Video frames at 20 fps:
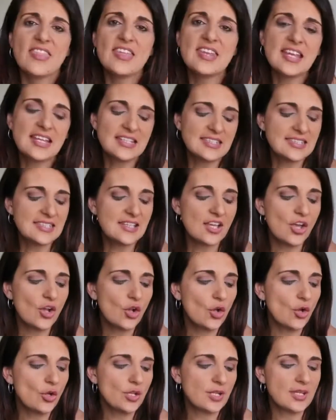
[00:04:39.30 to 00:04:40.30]
The next thing
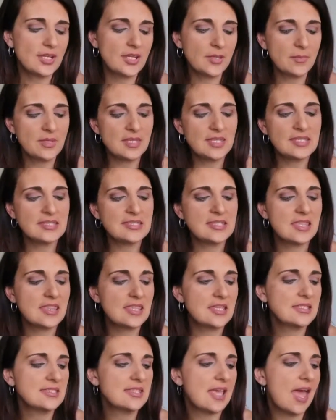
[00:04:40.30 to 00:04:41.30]
I got him is
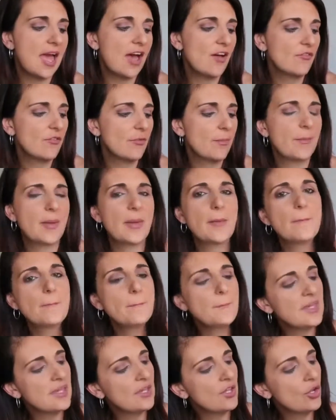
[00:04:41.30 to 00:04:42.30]
this
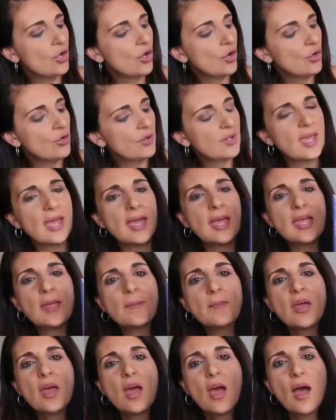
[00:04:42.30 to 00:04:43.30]
alphabet bingo
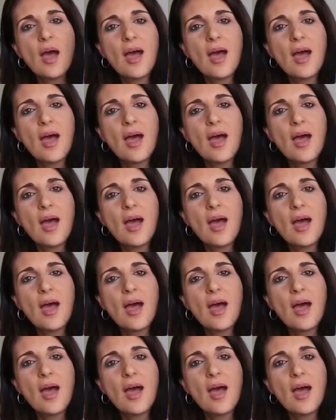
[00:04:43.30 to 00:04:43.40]
game.